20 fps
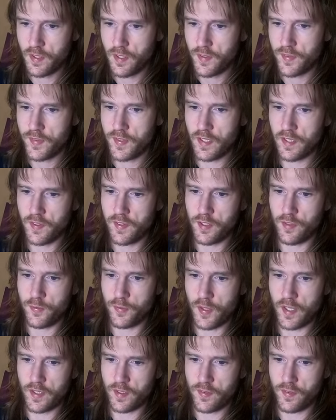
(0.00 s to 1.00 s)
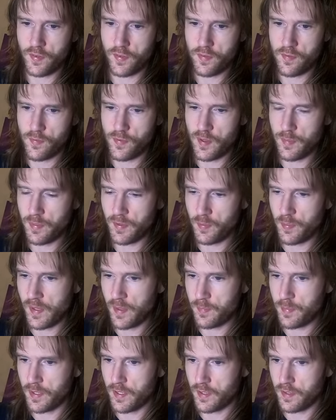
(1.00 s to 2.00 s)
Stainless steel frets, 3-piece
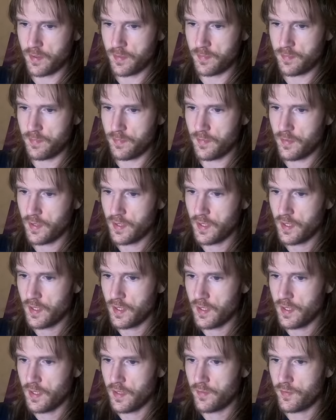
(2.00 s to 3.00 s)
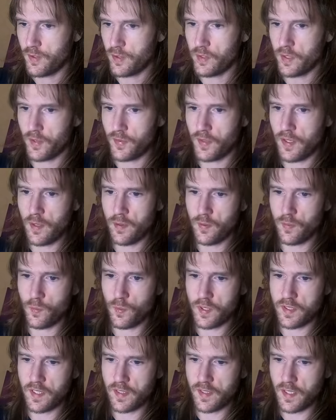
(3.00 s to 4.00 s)
maple, floaters, and
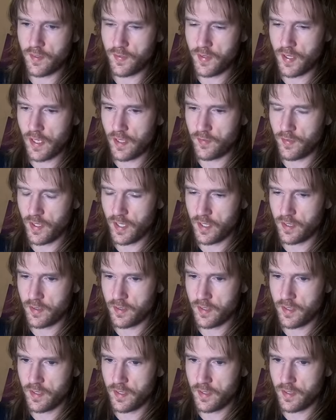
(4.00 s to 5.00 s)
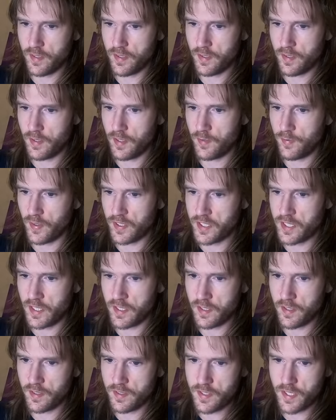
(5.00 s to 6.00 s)
what it does have here, if I
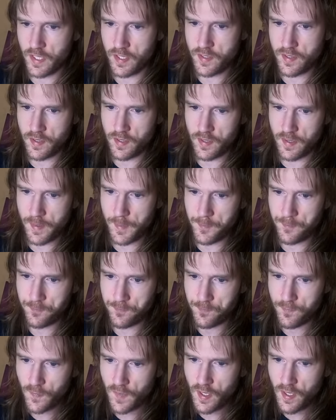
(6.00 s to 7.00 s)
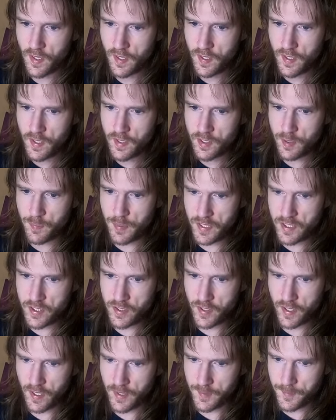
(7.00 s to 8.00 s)
check the
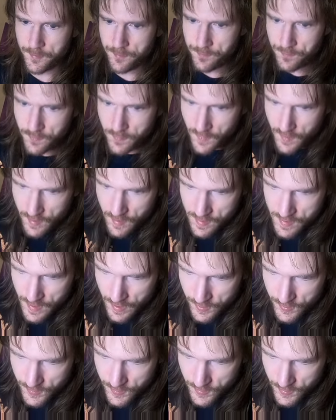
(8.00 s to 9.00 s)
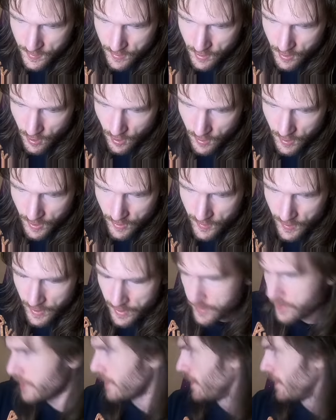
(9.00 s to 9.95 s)
picture here, this color here